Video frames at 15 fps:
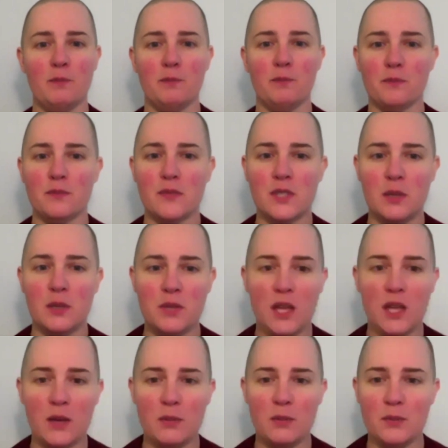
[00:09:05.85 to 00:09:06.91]

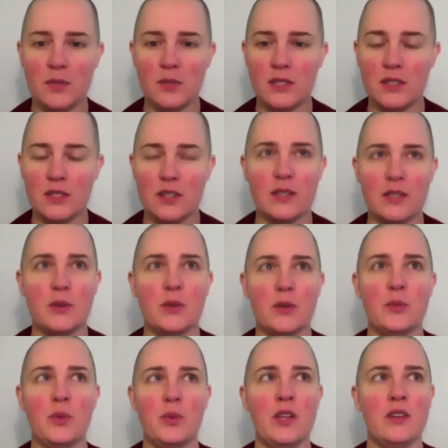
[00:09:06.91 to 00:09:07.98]
Sometimes
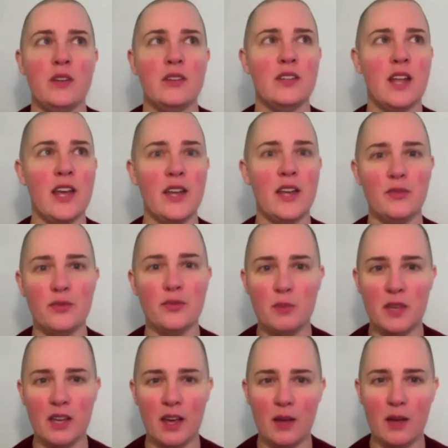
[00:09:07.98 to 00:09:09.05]
when life
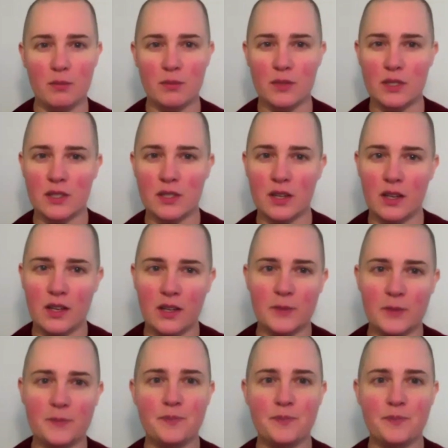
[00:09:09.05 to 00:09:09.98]
becomes, I